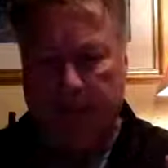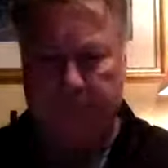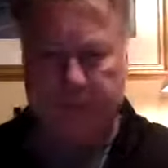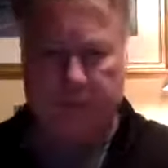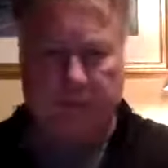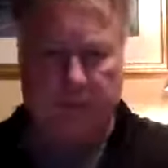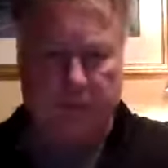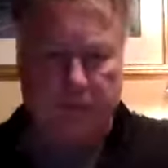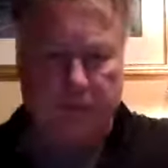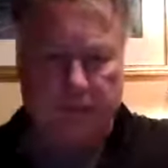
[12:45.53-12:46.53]
Pacific
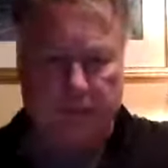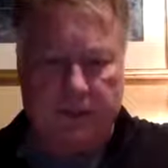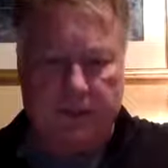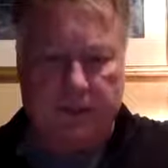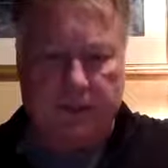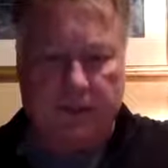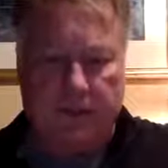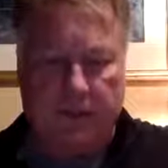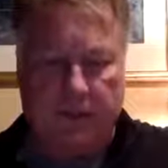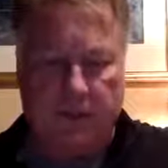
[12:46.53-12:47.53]
Ocean is just off
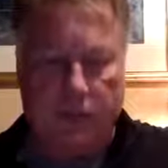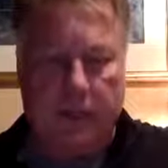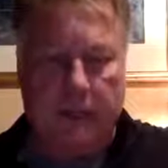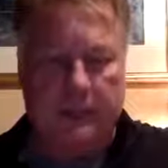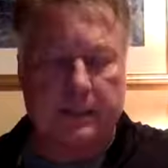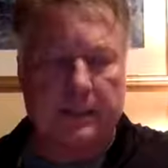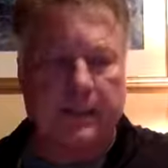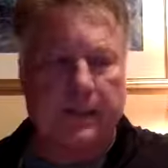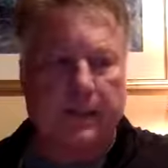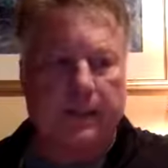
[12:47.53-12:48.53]
to our west.
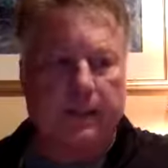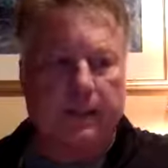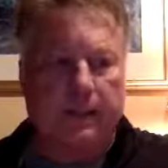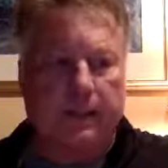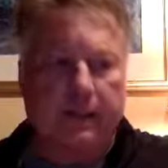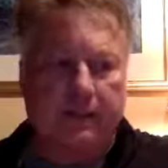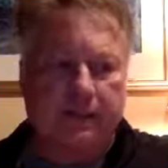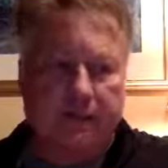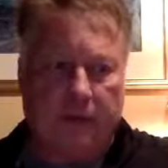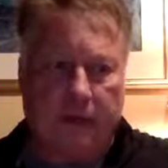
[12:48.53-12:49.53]
That
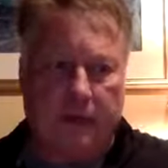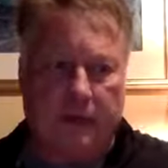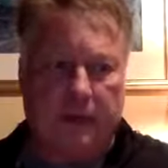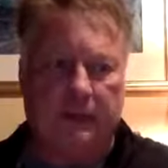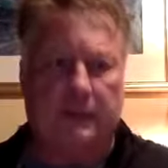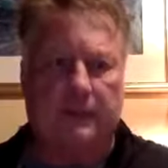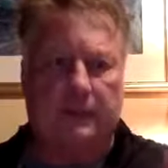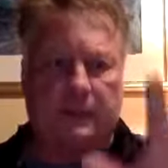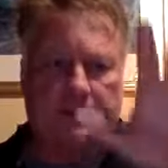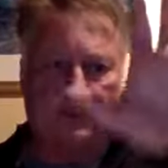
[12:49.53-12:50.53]
fog in the
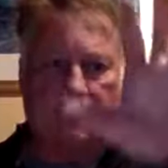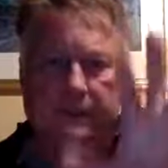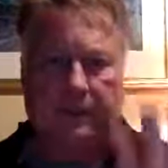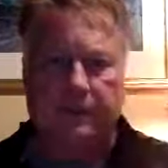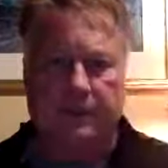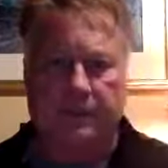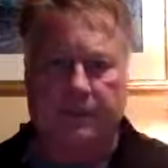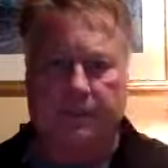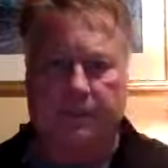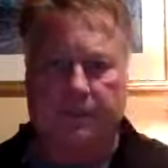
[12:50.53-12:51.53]
summer comes up.
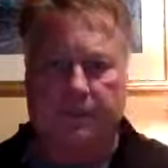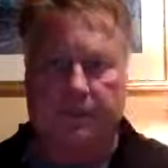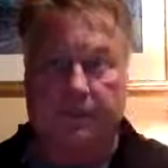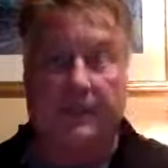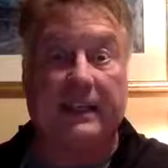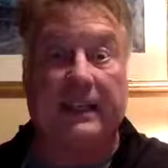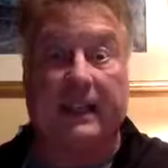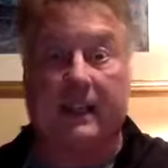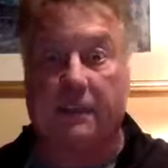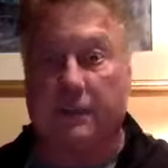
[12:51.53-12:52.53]
You've seen
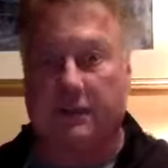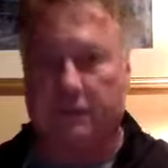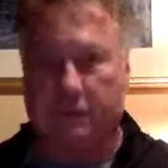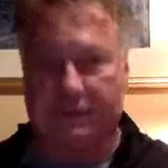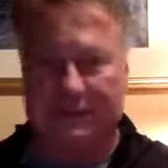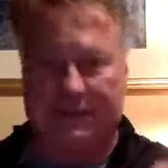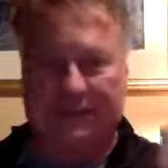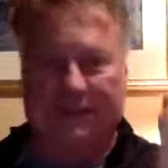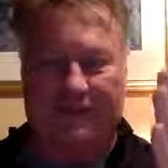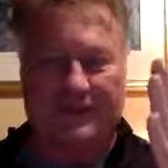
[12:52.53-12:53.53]
that come under the bridge in
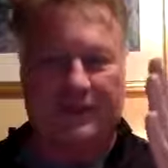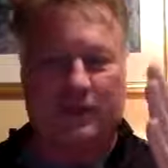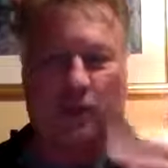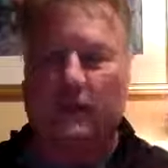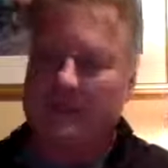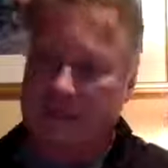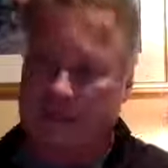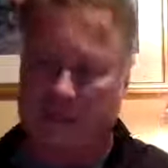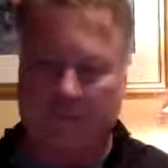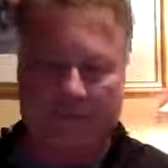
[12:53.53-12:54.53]
San Francisco. Well, that's the
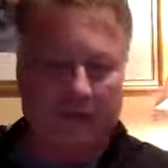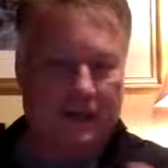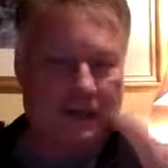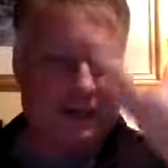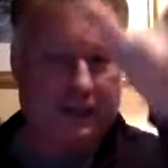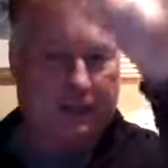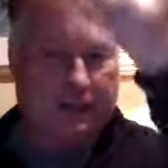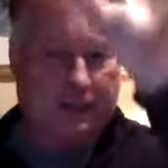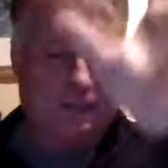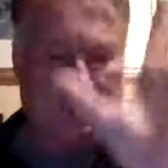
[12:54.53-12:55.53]
same fog that kind
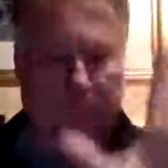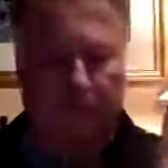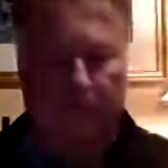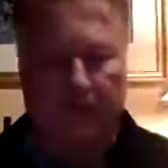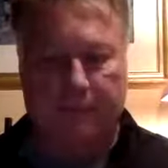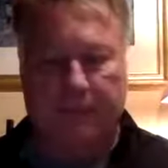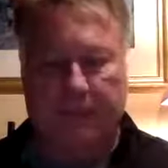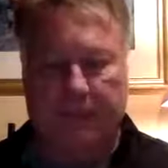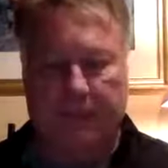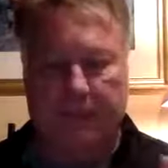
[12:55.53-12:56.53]
of comes up through Napa
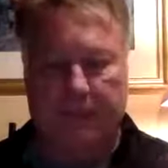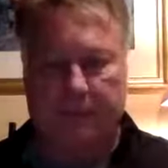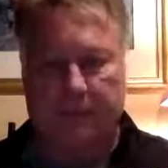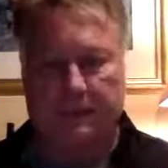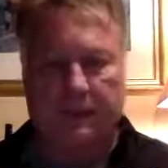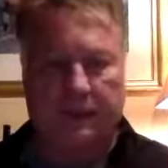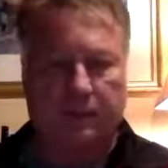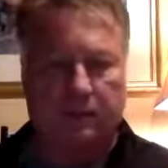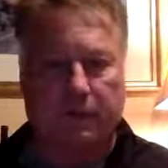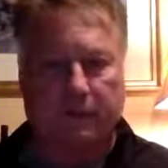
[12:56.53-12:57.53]
Valley. So the
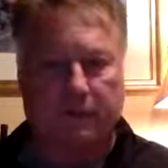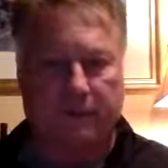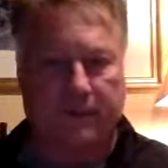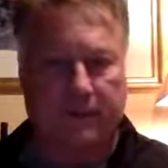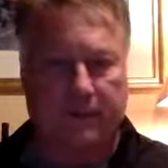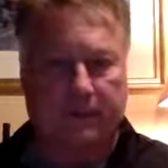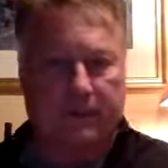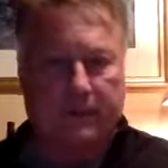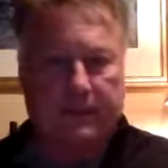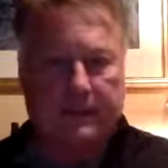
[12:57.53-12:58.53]
southern part of the valley,
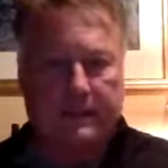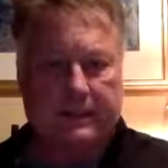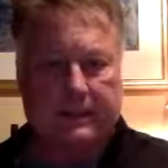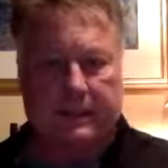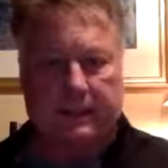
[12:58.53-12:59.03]
this